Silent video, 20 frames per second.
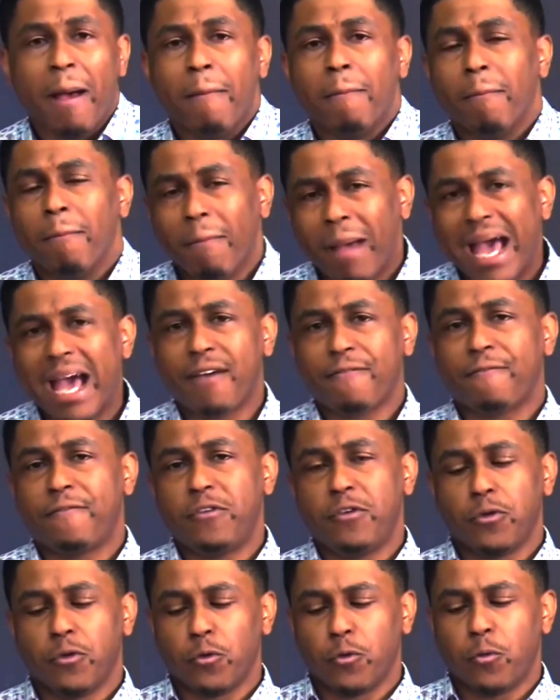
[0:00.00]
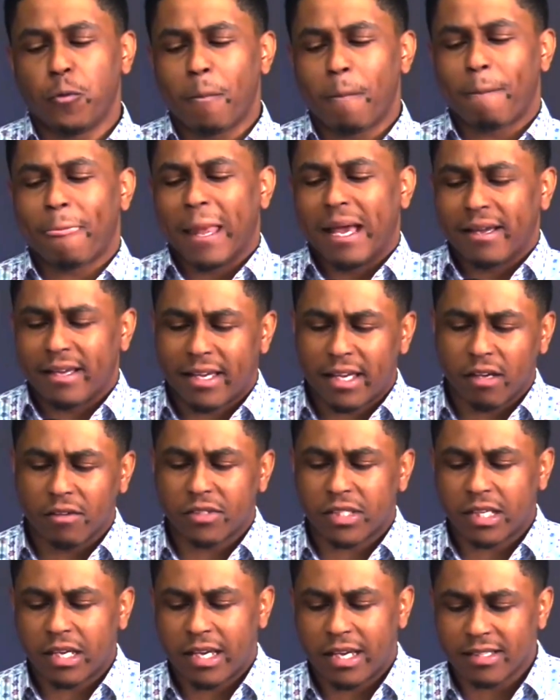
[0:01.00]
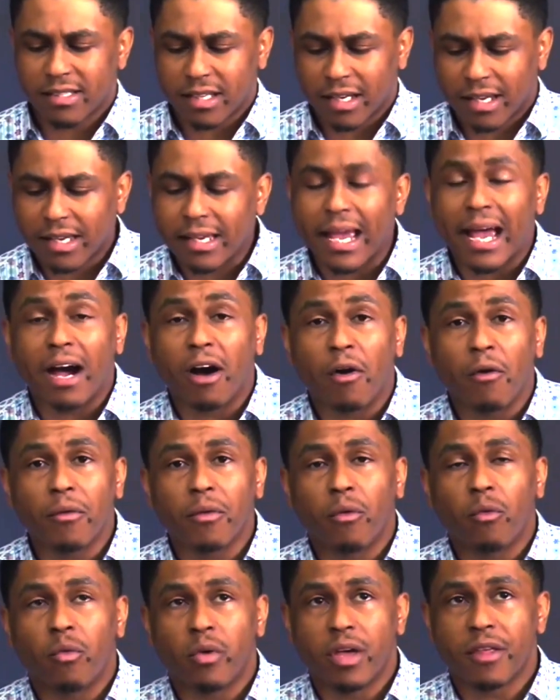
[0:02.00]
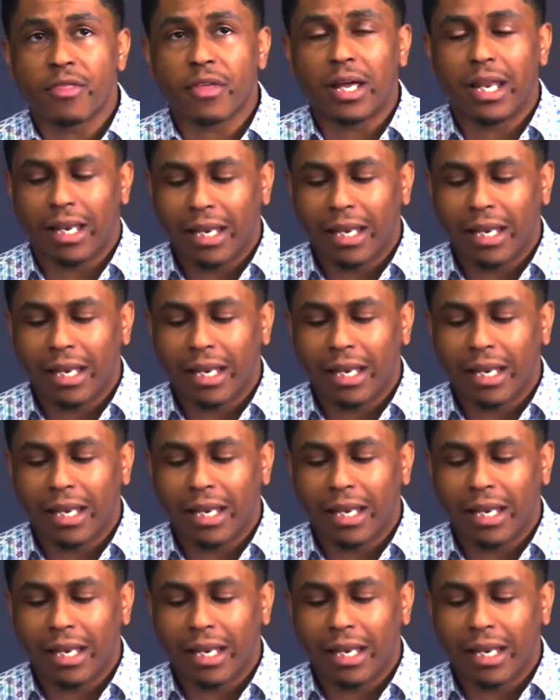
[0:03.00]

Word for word: Matthew gives his account with